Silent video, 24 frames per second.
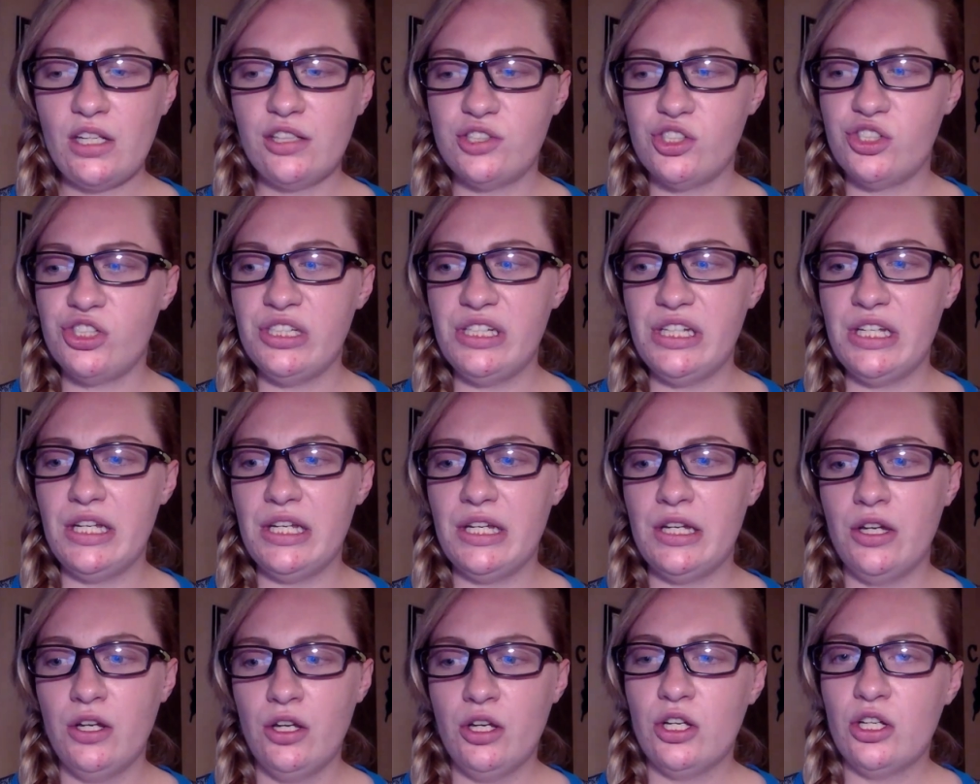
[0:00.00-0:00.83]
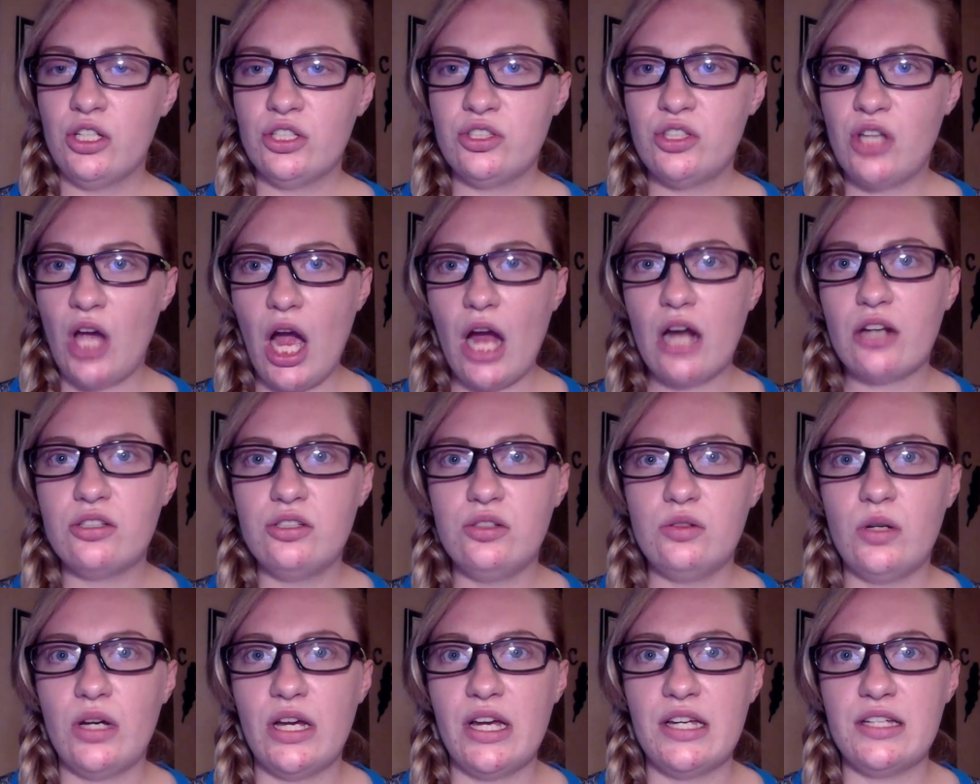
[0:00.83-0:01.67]
She talked
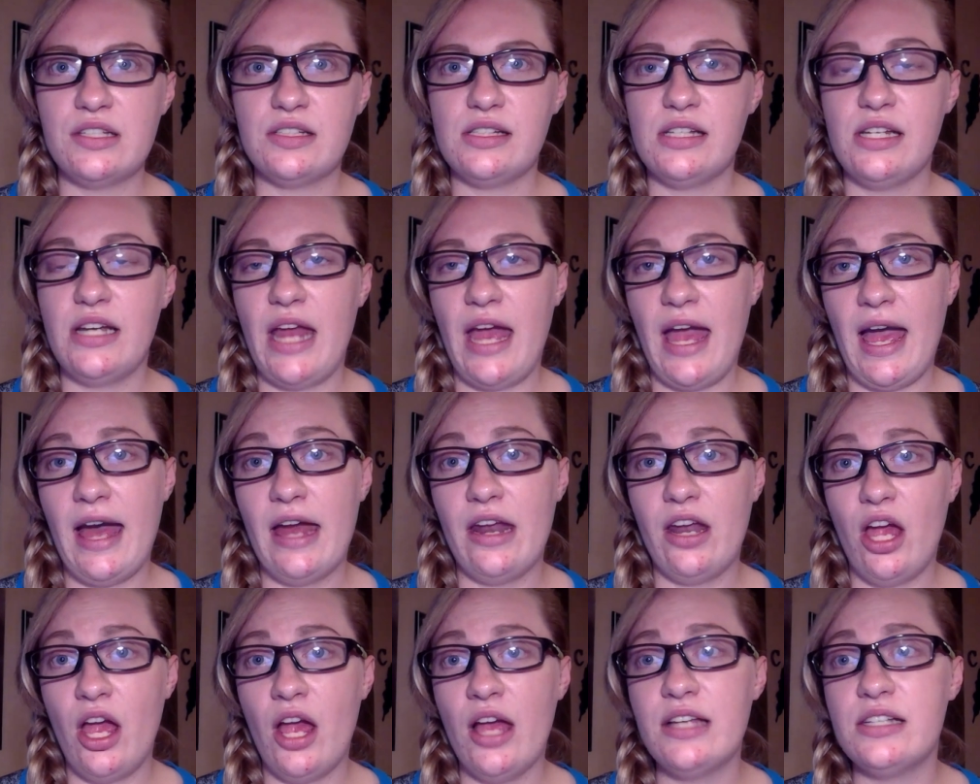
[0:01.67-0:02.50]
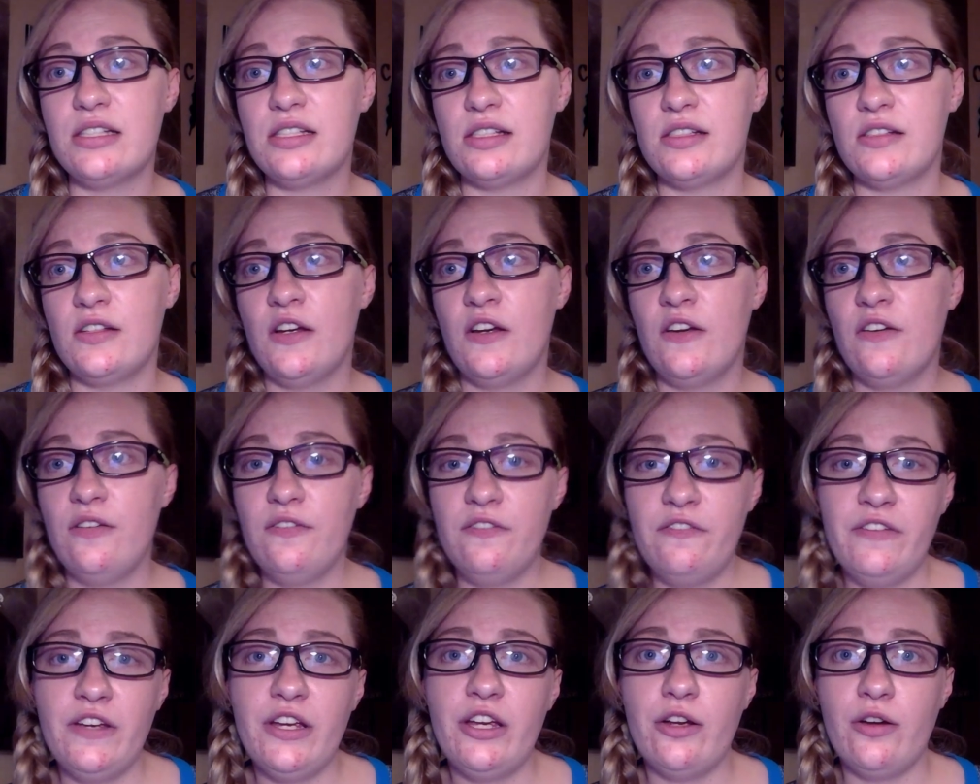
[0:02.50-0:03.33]
to us and had us
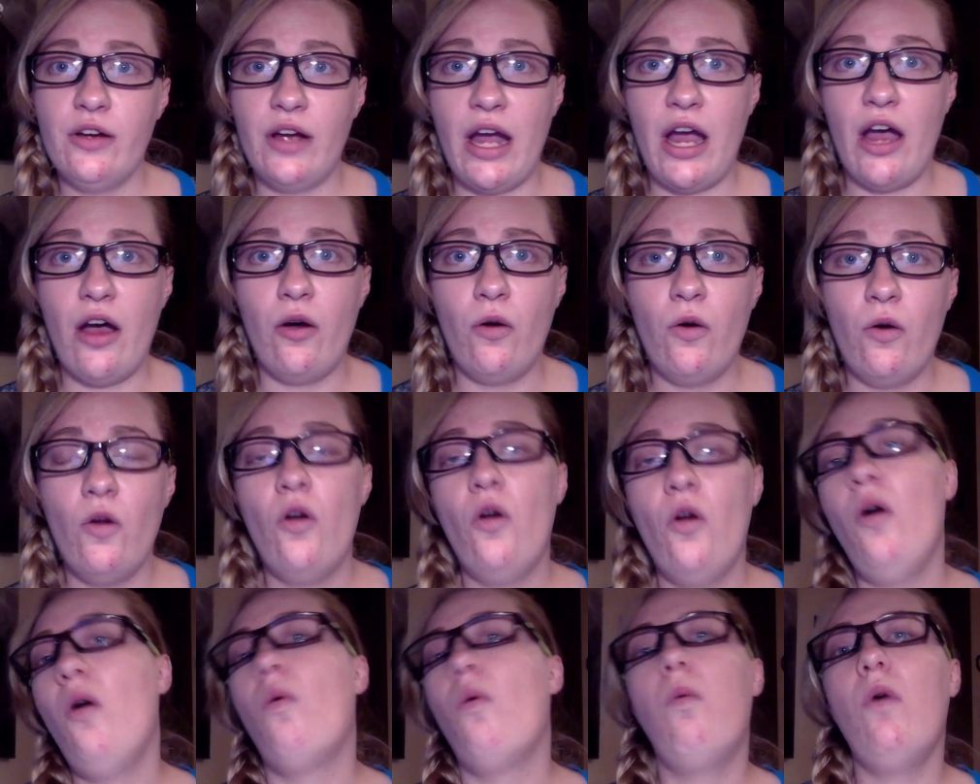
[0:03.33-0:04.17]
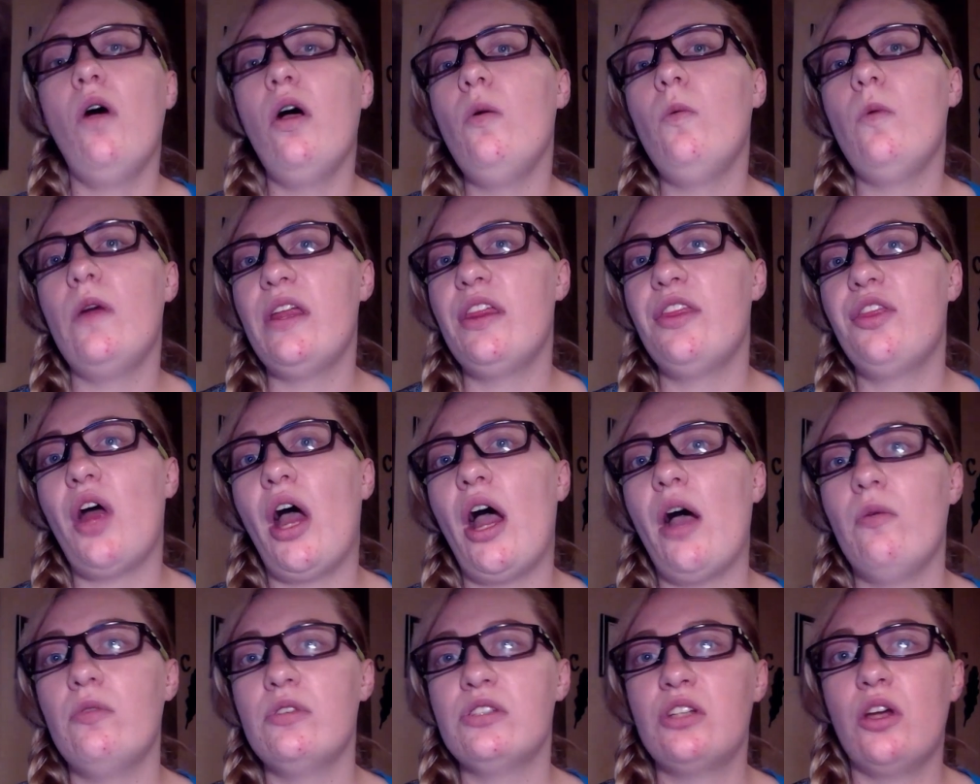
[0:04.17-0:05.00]
figure out what we
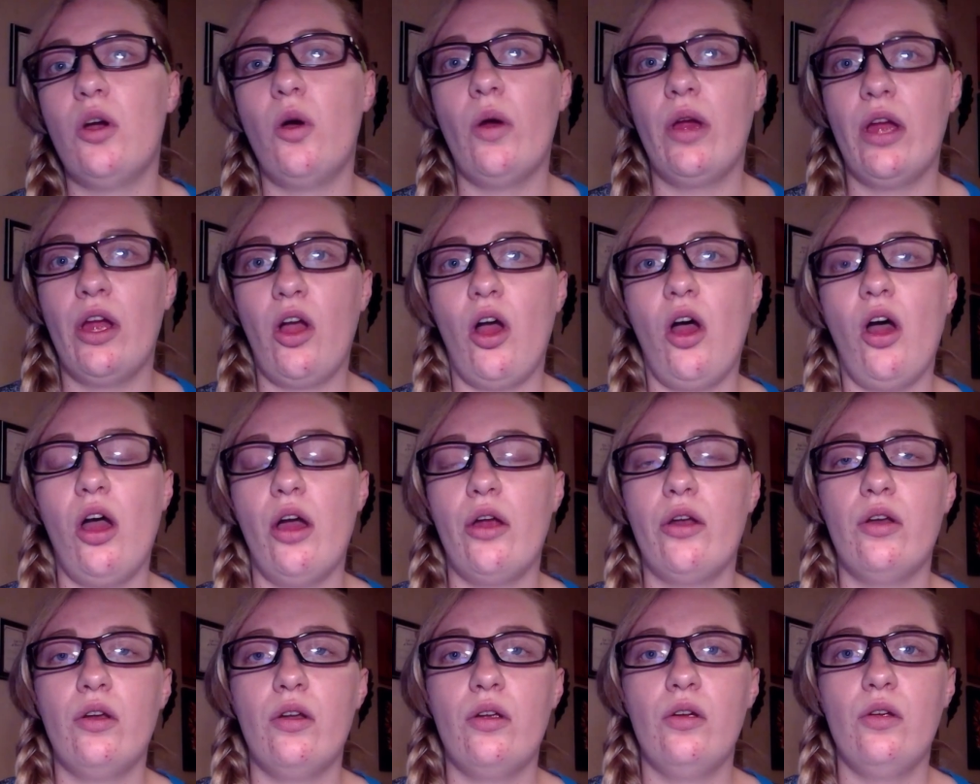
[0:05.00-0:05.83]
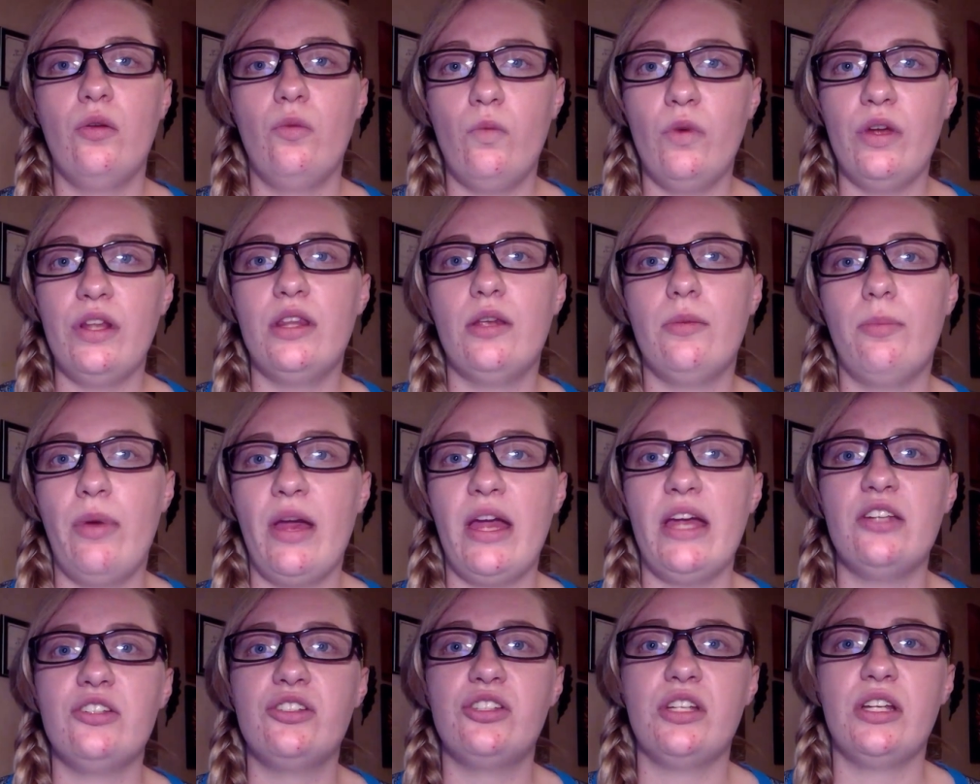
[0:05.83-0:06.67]
thought was going on with the
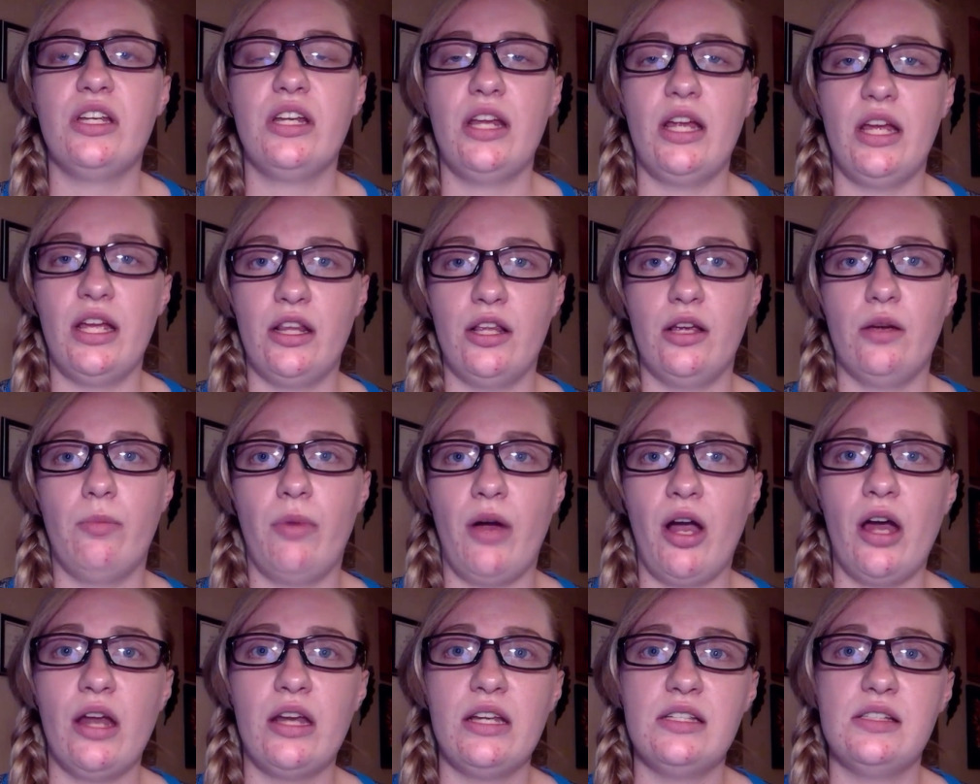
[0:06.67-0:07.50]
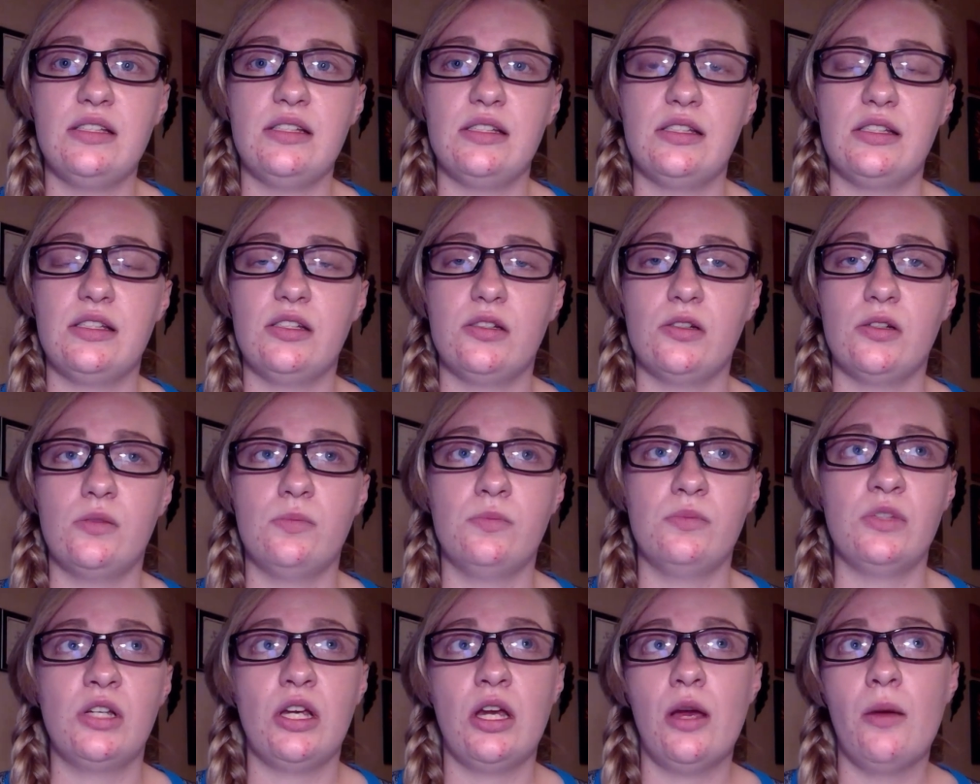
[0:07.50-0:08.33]
patient and their body
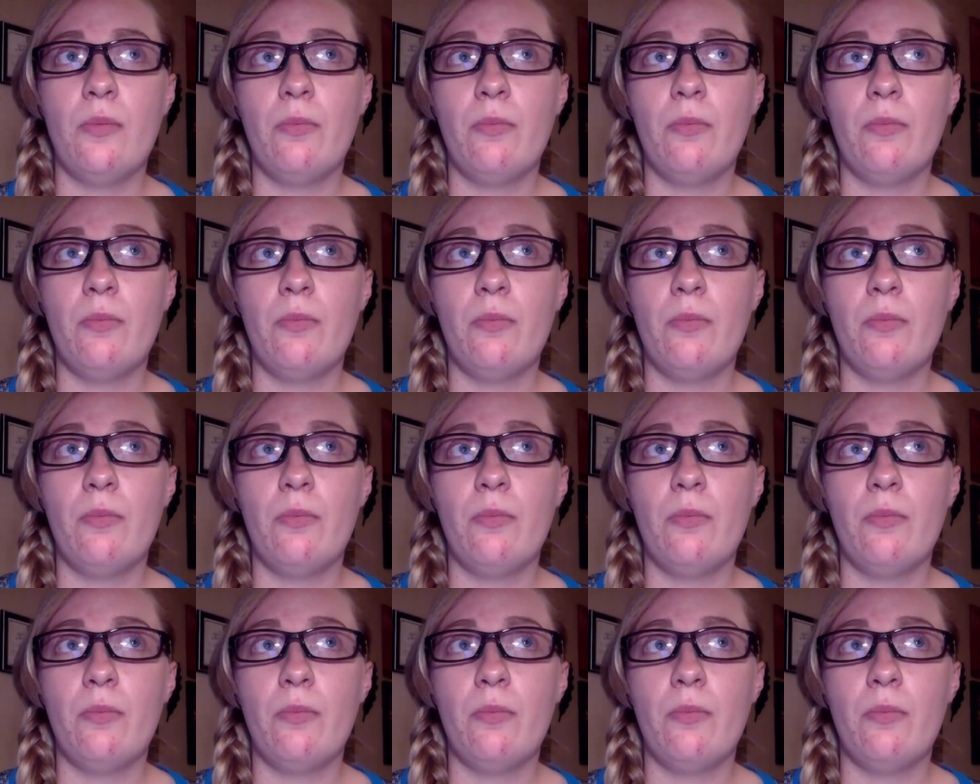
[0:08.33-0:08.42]
system